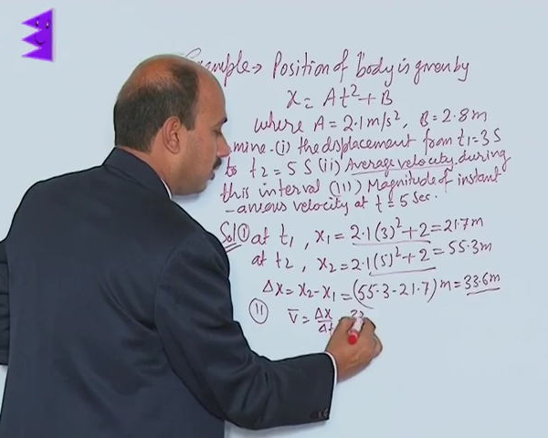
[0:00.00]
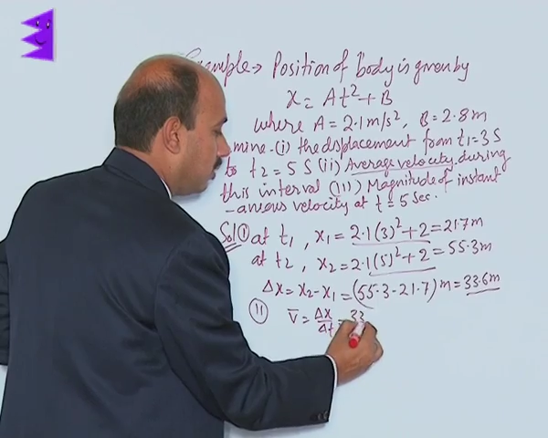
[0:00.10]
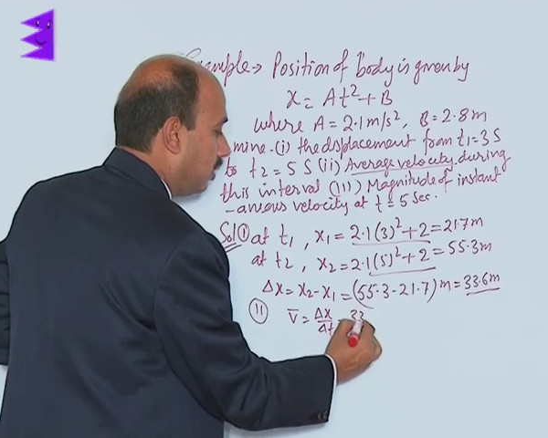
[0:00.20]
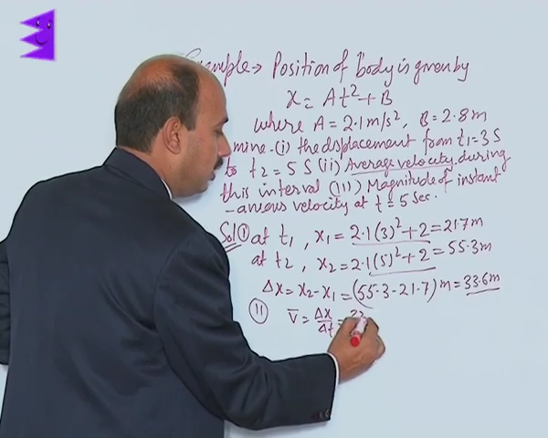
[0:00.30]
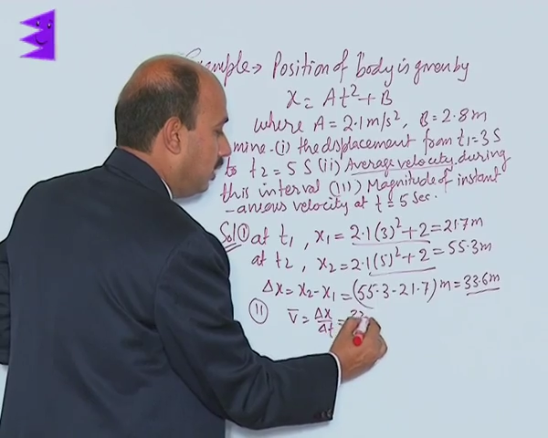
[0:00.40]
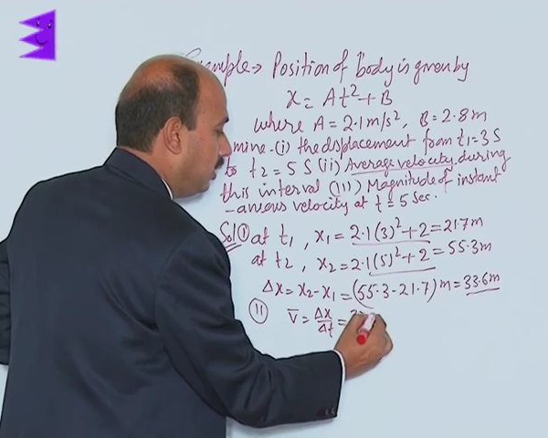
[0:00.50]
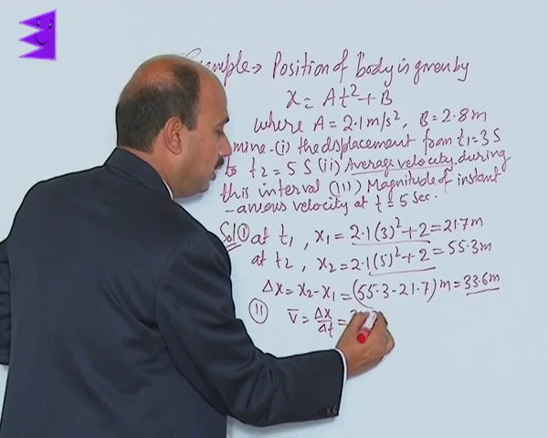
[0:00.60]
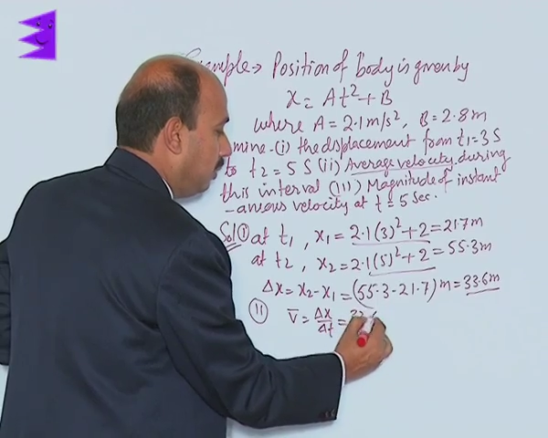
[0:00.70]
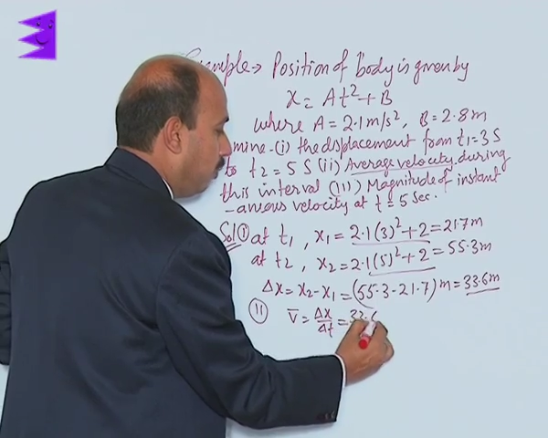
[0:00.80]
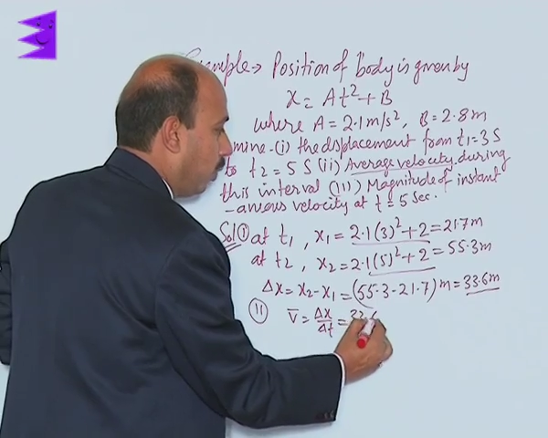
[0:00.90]

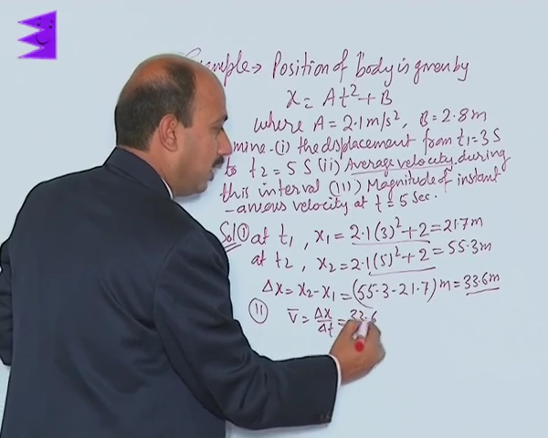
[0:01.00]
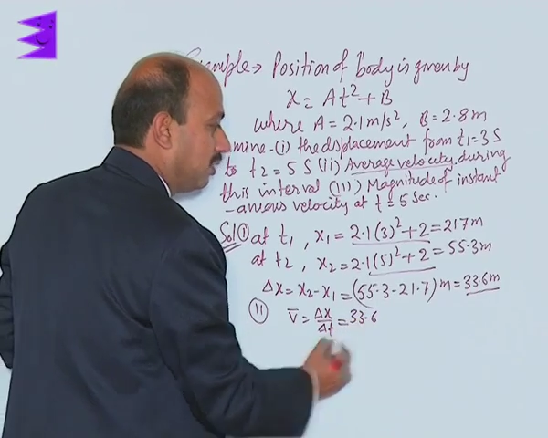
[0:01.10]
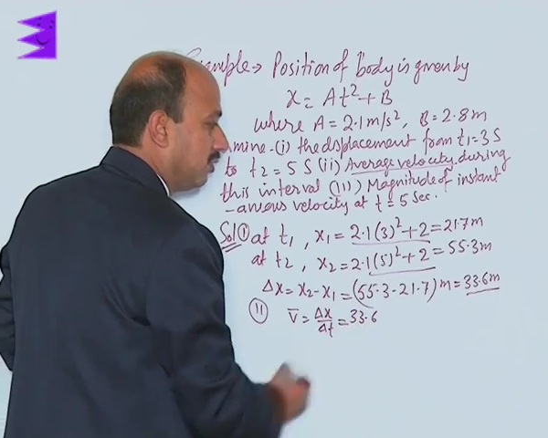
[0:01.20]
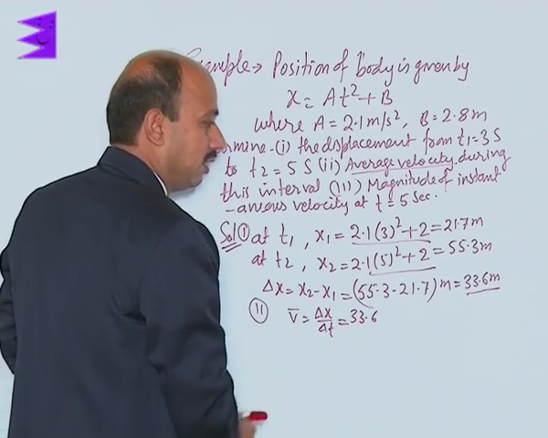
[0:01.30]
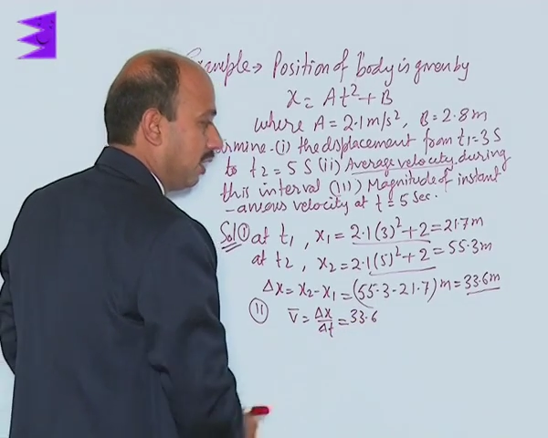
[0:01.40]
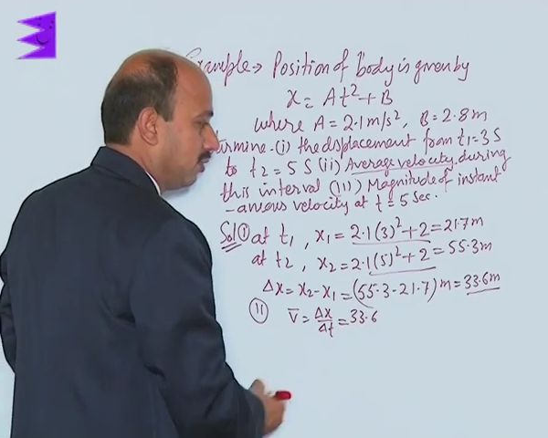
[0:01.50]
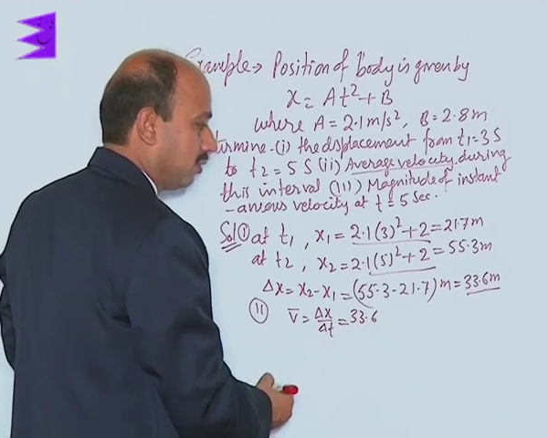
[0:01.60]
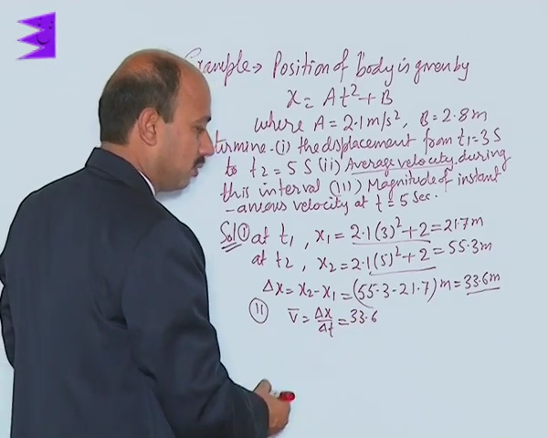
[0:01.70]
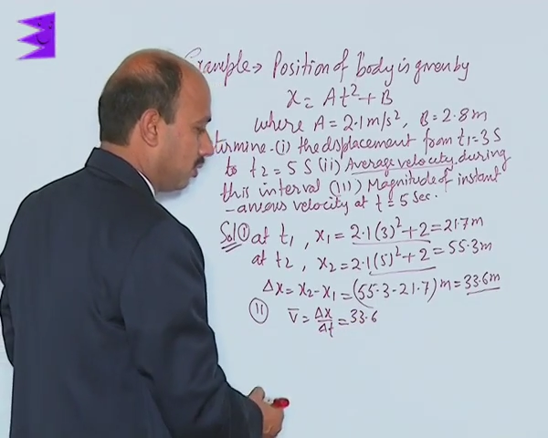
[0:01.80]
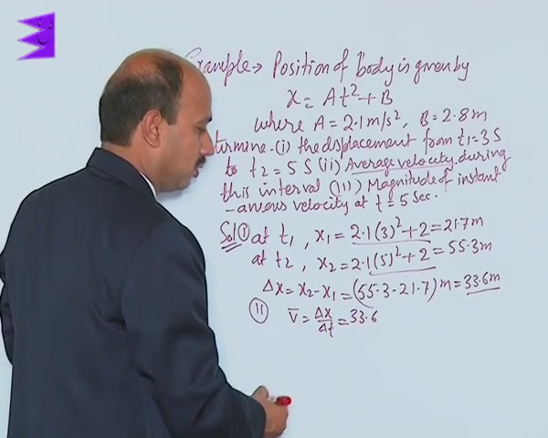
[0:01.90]

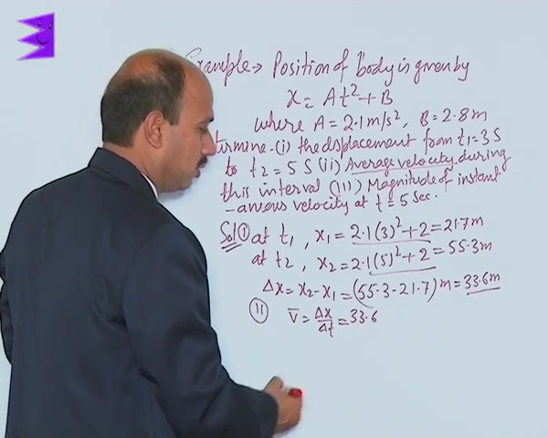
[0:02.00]
33.6